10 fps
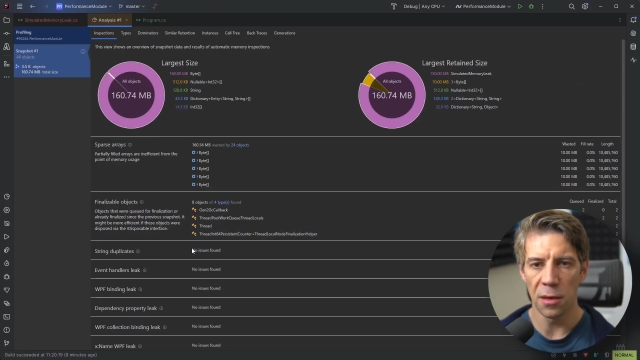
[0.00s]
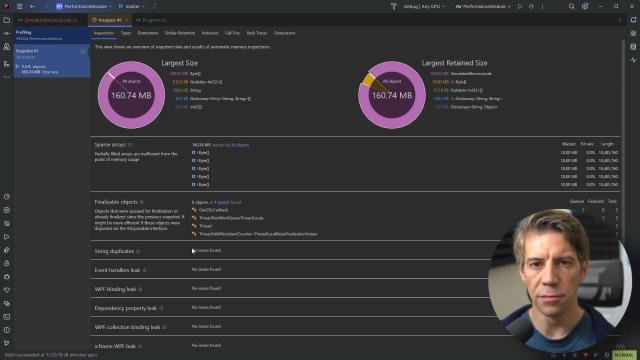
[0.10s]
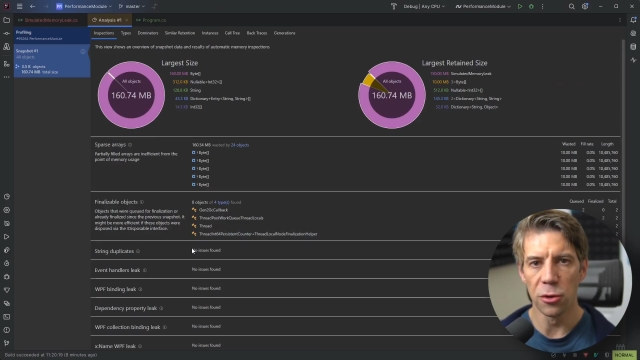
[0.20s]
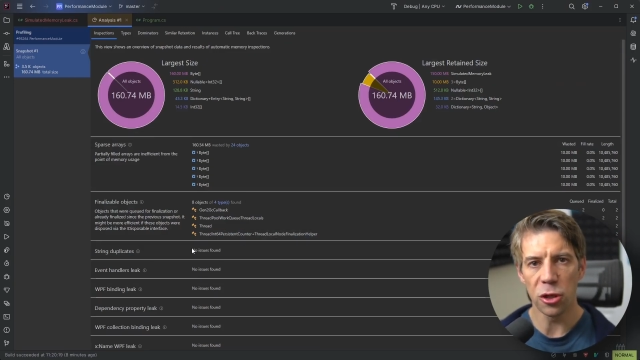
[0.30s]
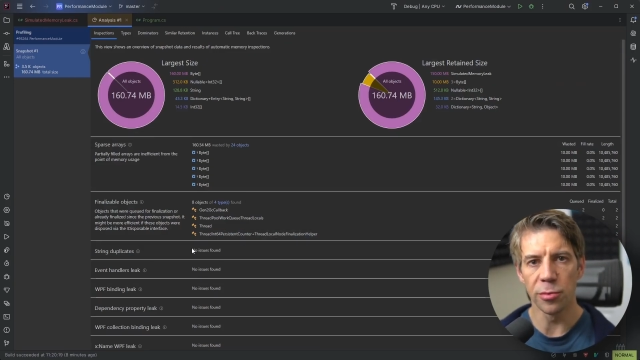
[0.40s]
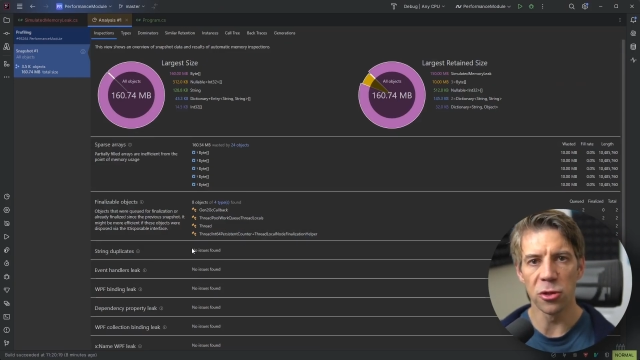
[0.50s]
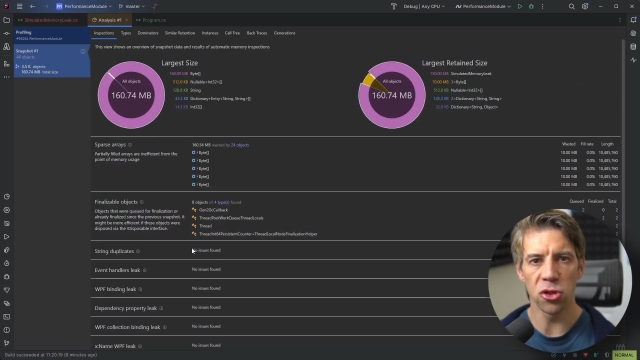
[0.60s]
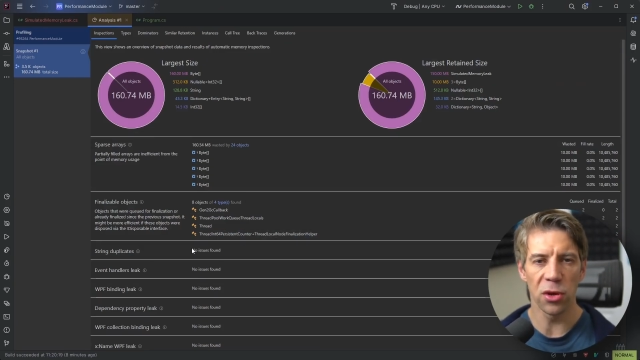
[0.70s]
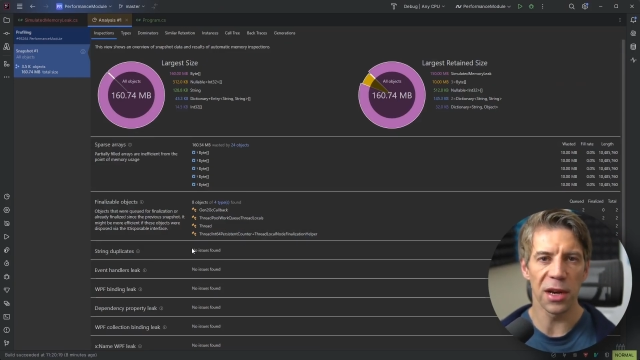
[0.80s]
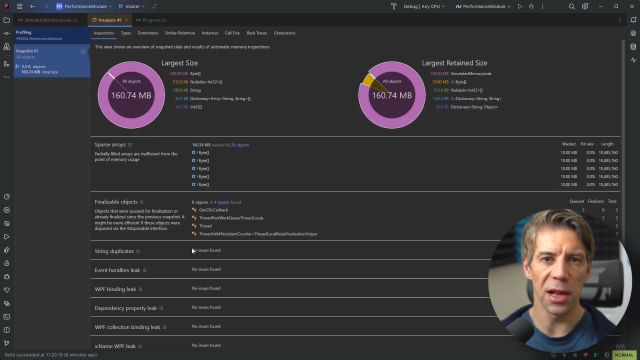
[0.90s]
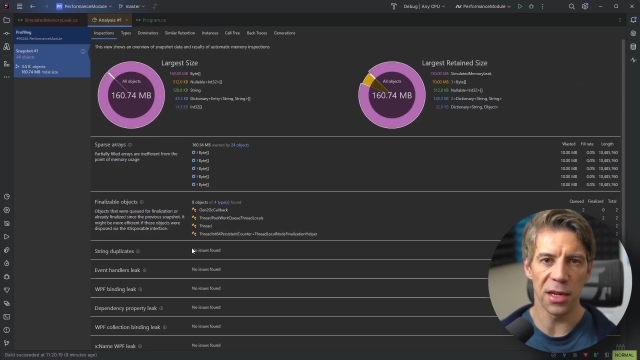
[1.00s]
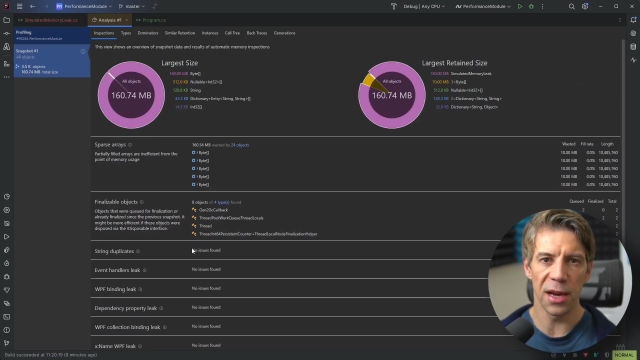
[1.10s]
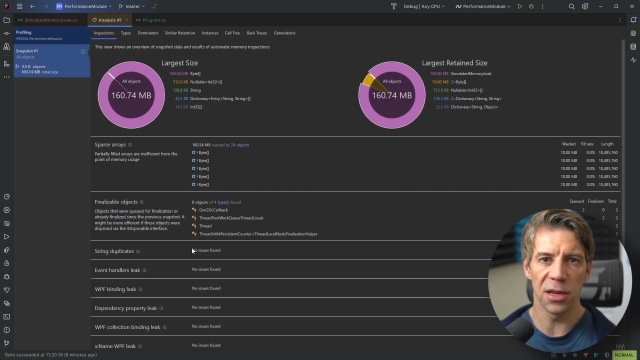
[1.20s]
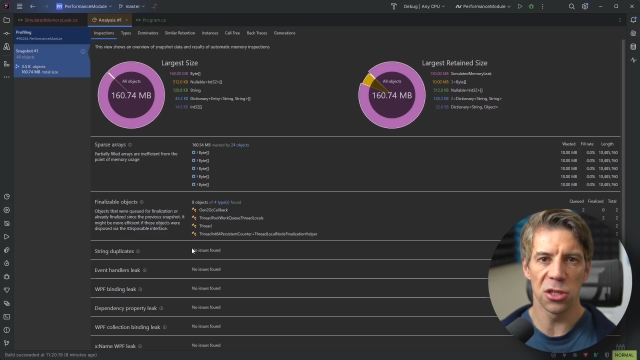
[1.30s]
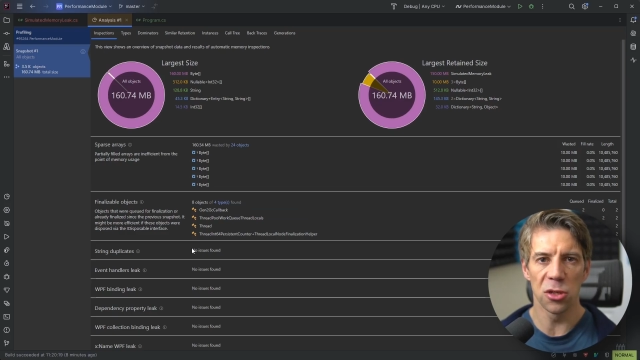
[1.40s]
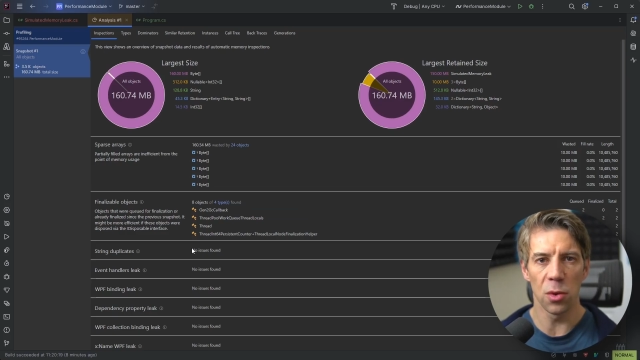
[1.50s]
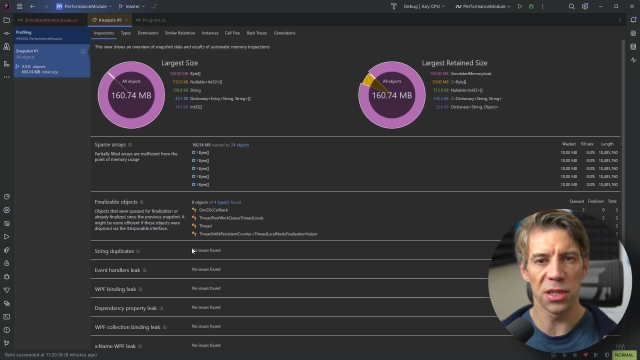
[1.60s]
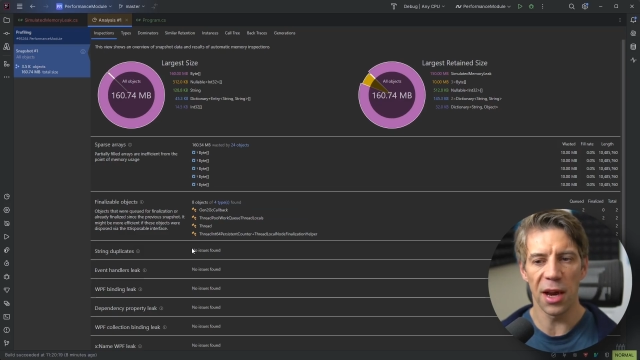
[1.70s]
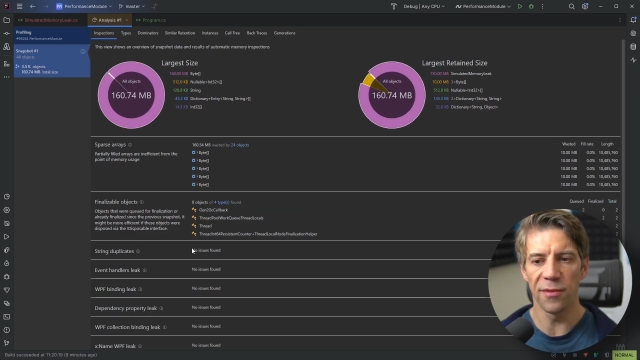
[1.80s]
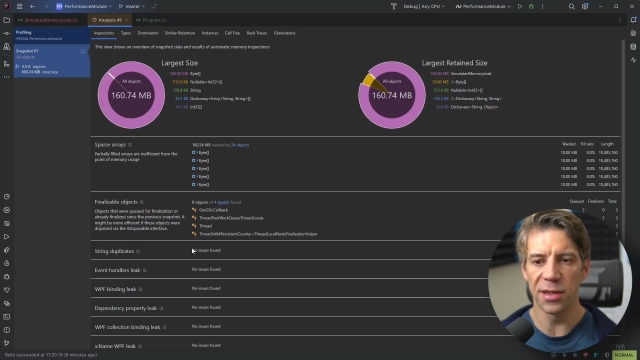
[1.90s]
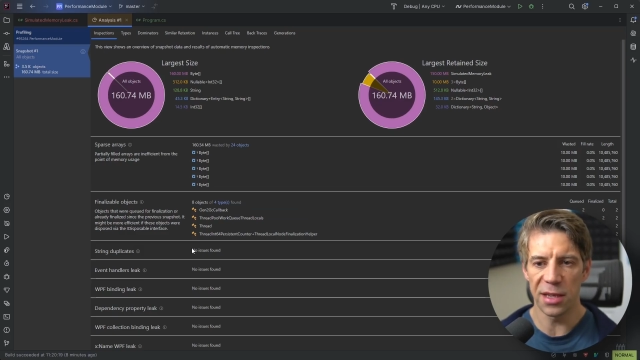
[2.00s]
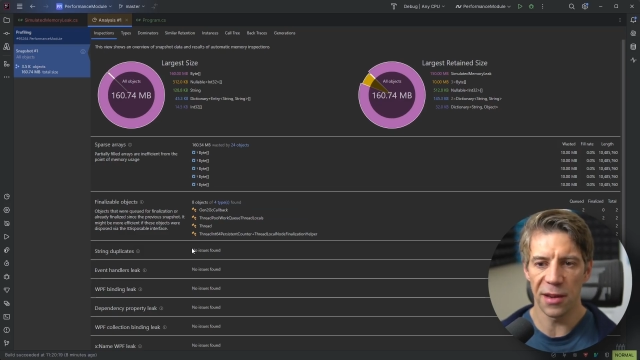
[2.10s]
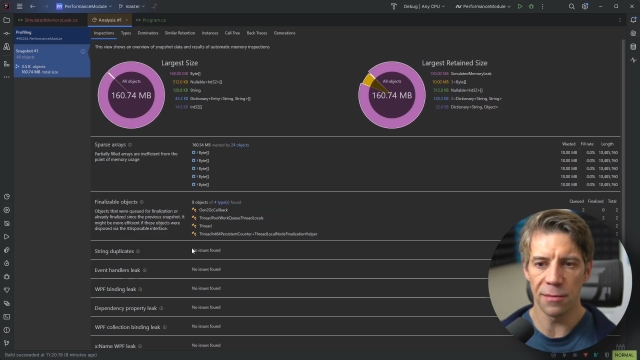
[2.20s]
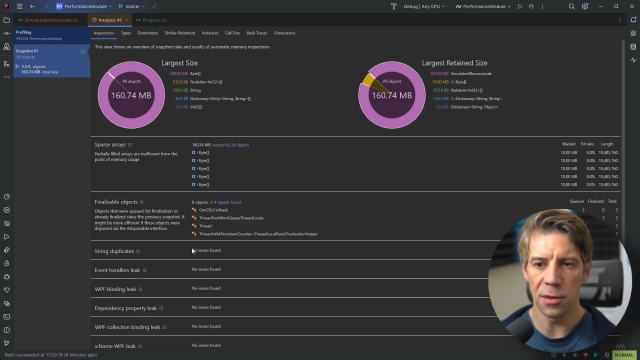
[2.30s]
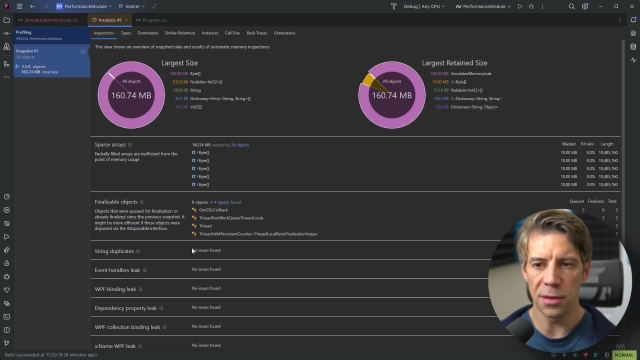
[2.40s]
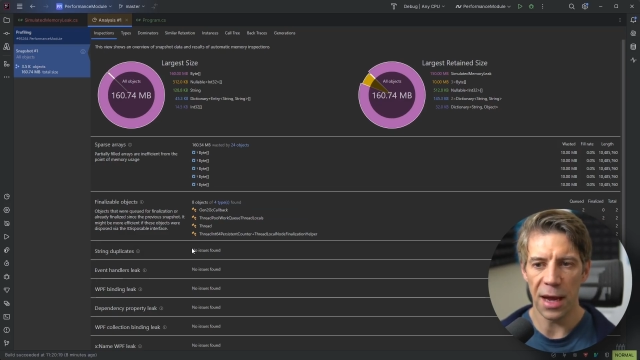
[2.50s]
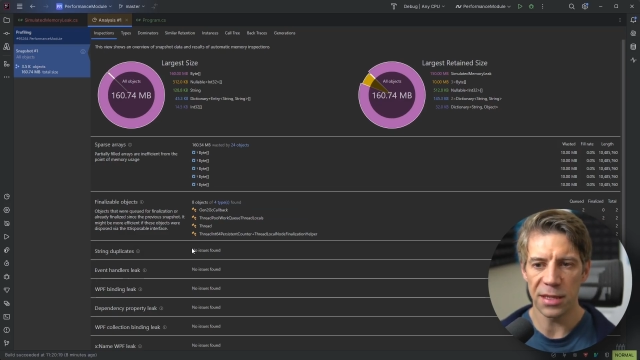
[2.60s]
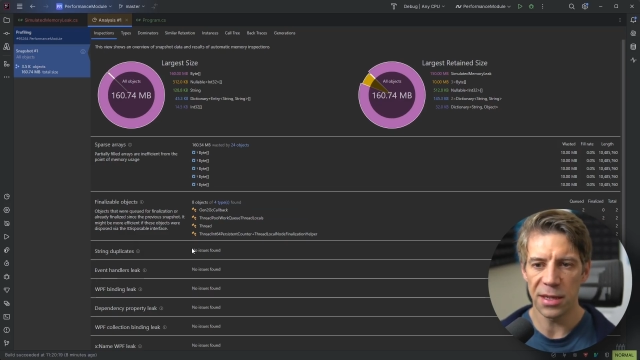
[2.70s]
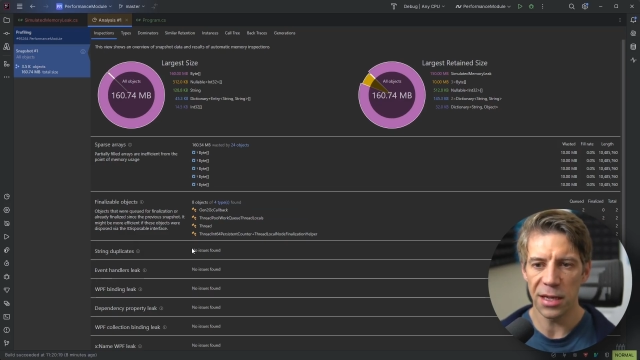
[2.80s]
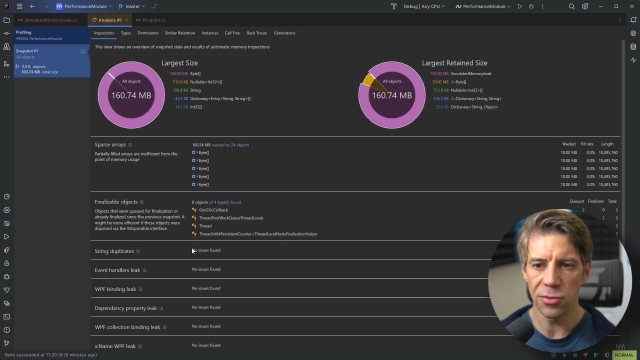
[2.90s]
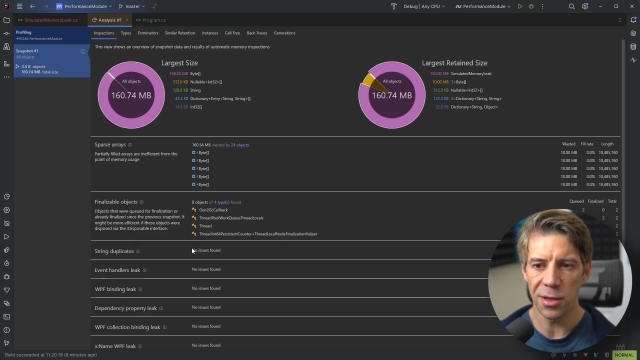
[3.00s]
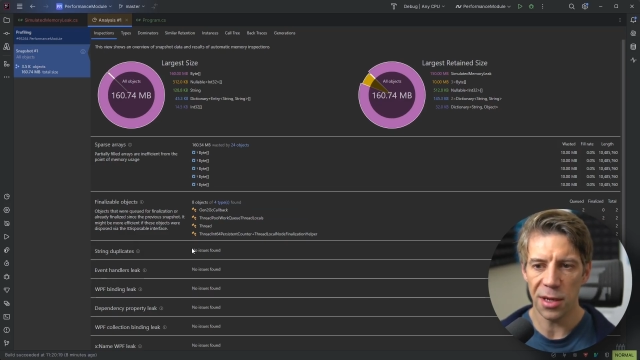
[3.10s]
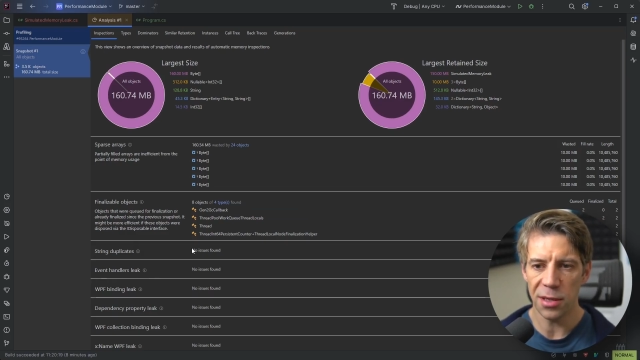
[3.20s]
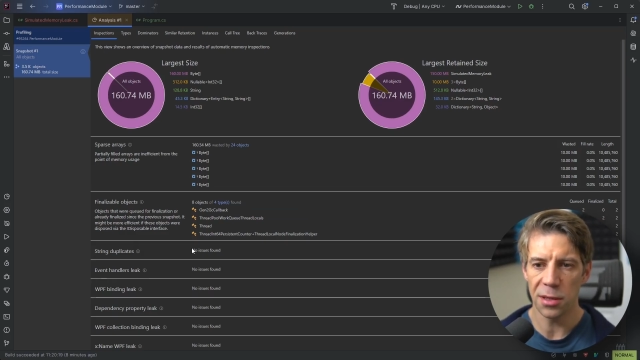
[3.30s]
multiple string allocations which have the same text data in there.